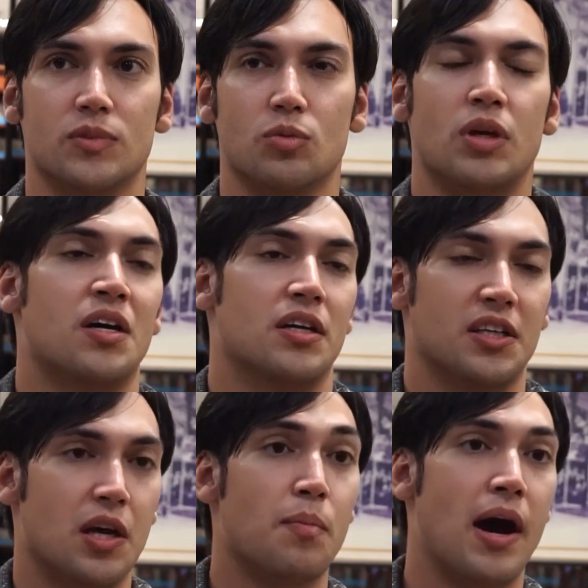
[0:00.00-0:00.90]
well,
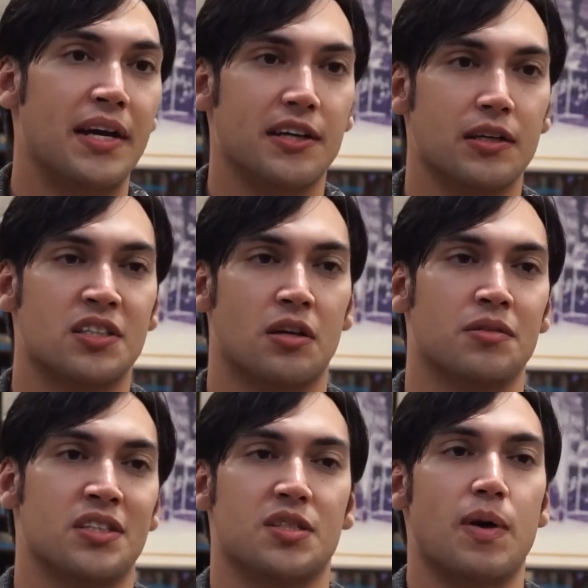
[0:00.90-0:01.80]
a minor. So
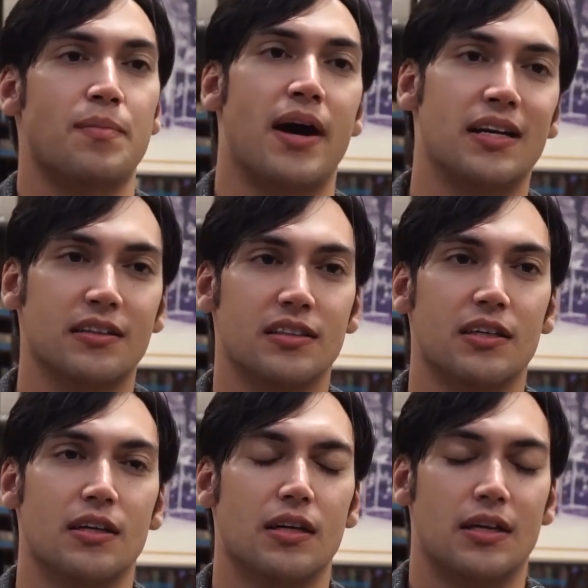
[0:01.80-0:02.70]
this is my minor.
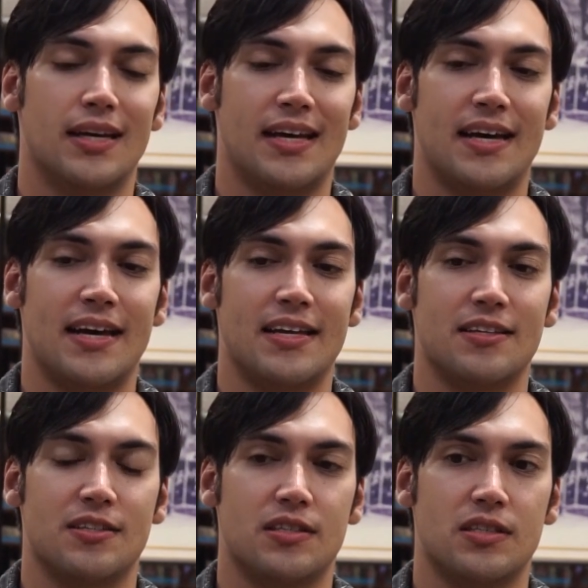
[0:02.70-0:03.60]

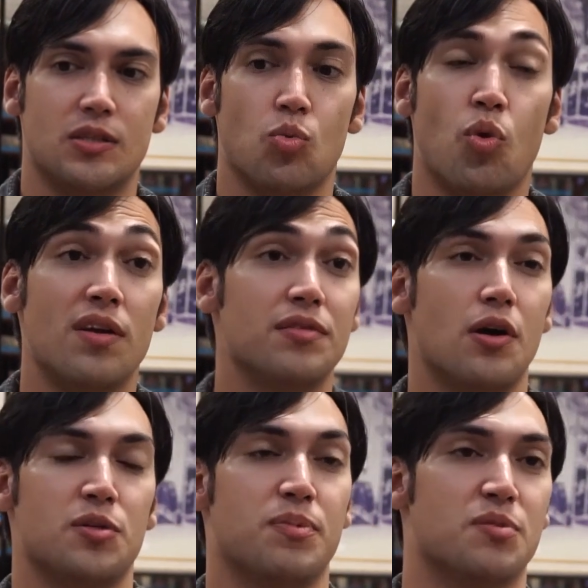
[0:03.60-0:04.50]
And one of
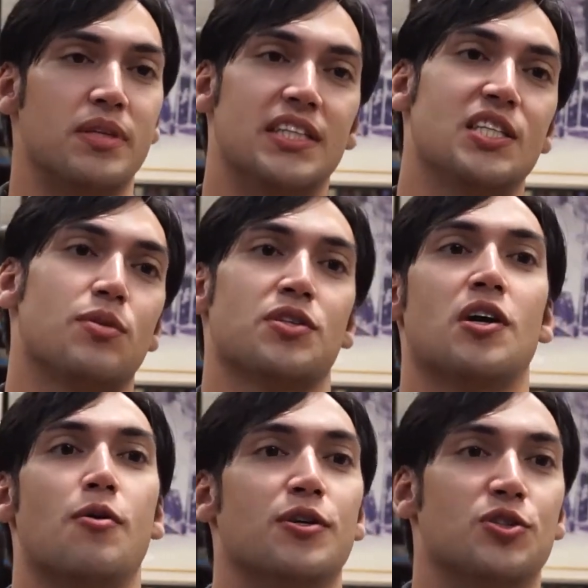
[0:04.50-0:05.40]
those possibilities was
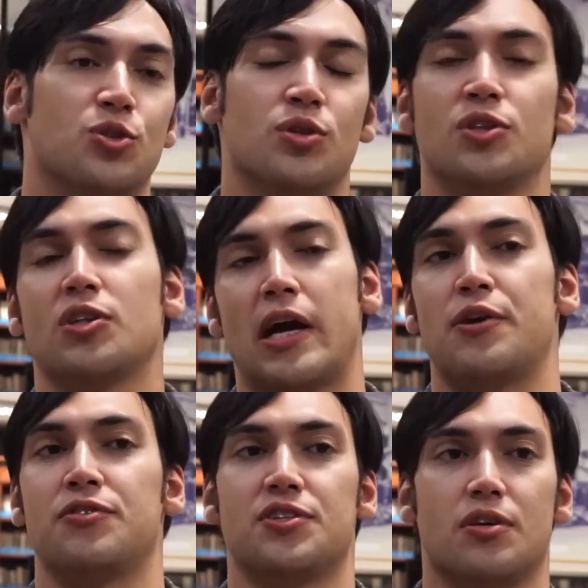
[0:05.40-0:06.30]
going to another
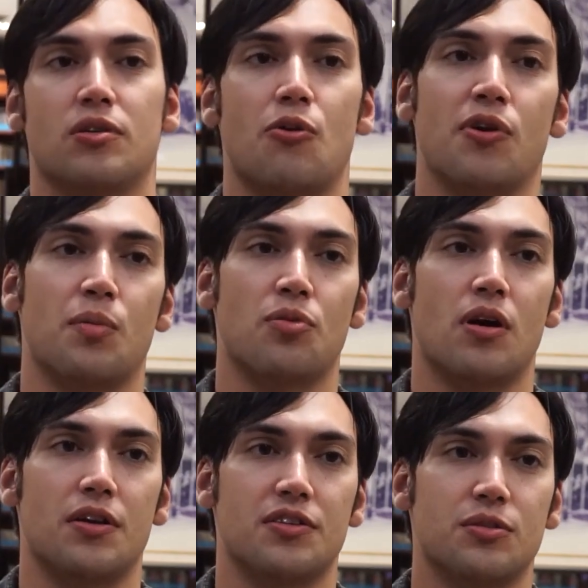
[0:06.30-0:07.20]
country, so going
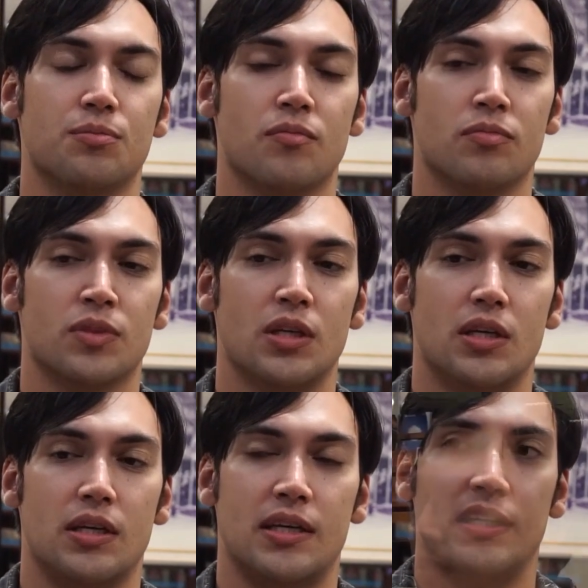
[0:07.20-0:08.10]
abroad.
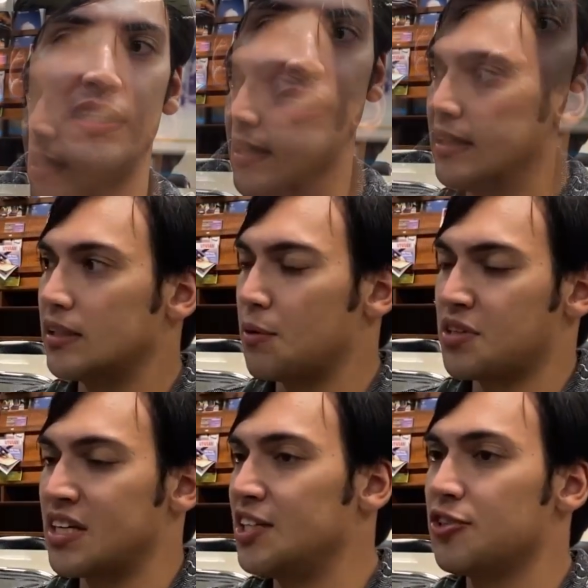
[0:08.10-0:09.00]
And I was
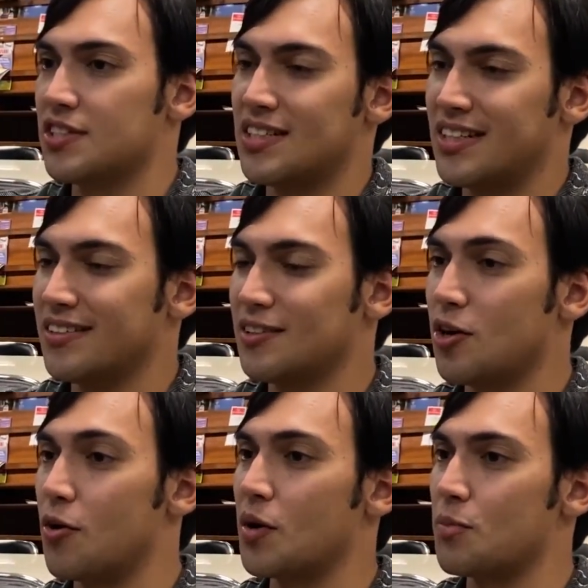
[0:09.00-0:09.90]
kind of interested in
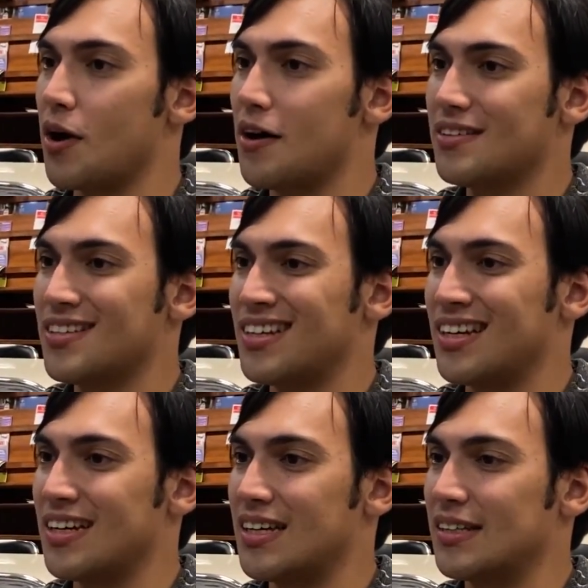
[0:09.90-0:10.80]
going abroad
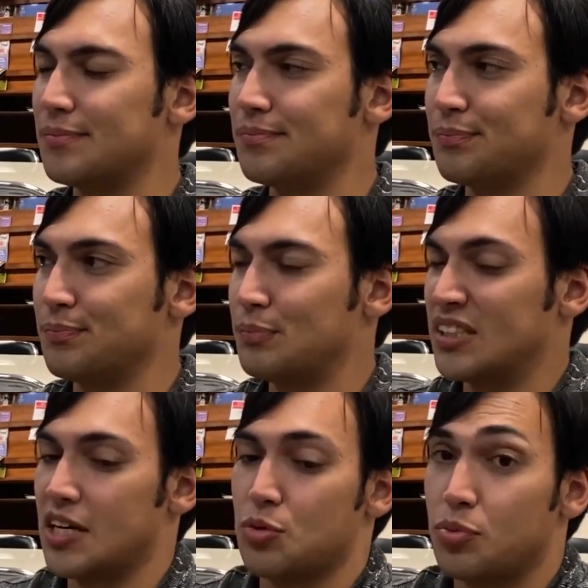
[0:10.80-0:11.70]

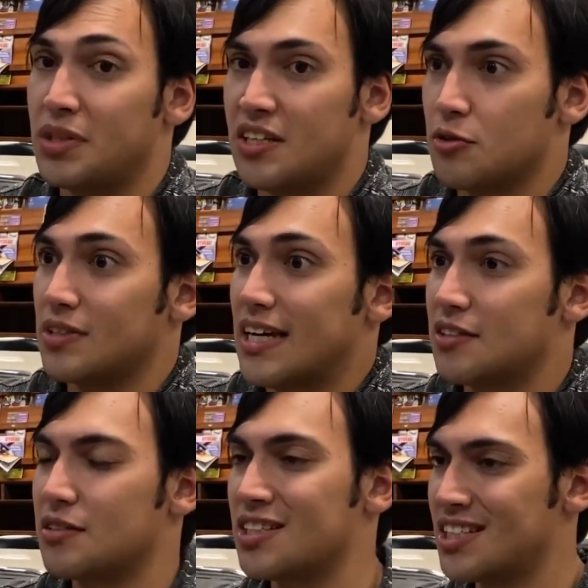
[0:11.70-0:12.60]
because we don't get
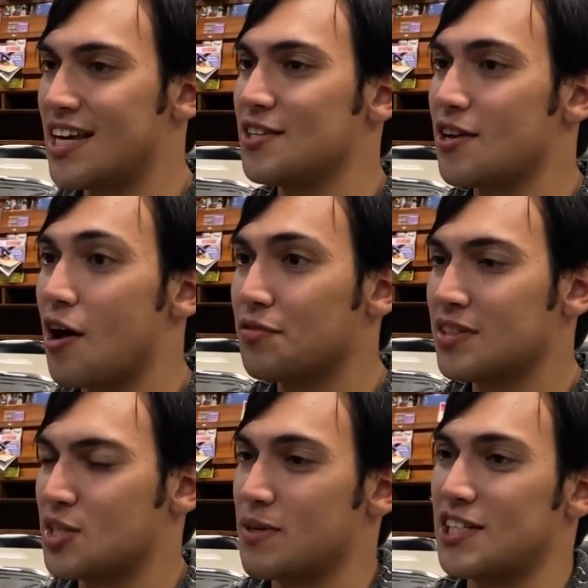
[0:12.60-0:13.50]
the chance often,
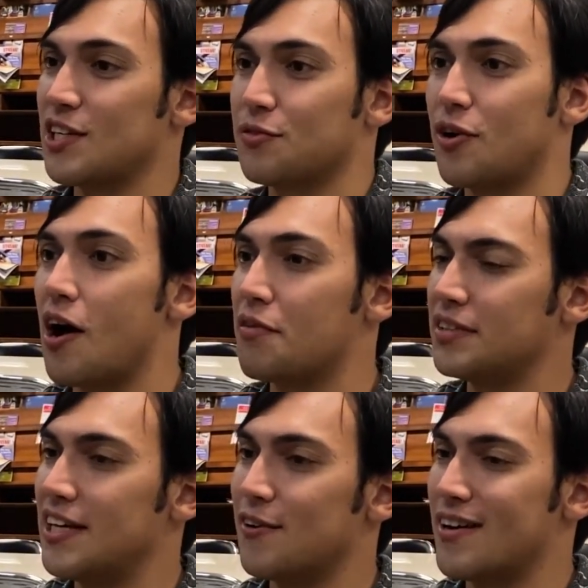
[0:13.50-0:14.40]
especially not for half a
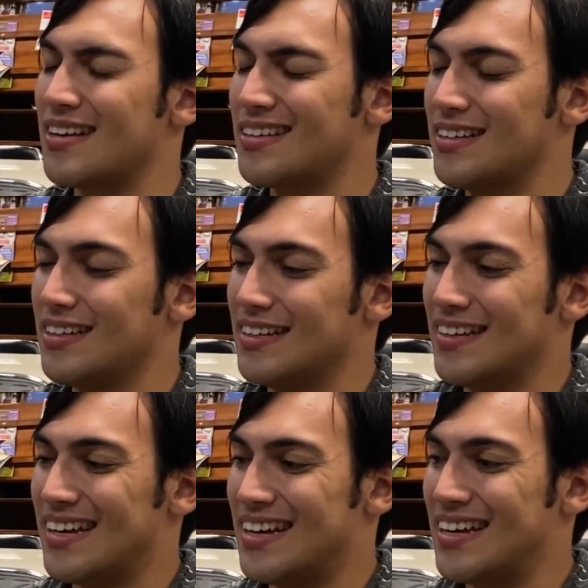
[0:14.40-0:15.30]
year, right?
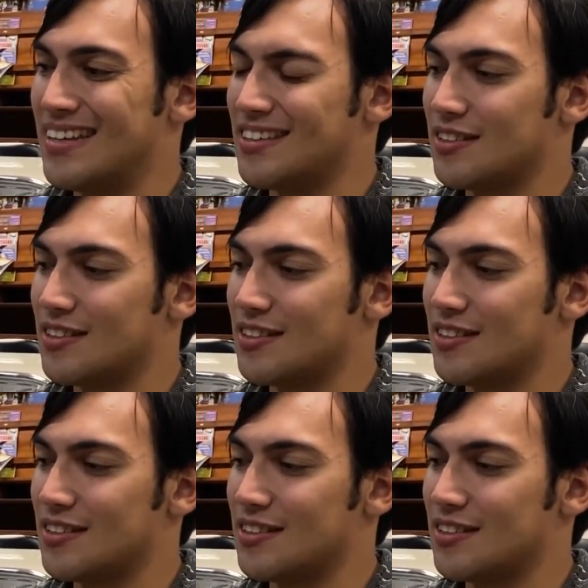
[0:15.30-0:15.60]
And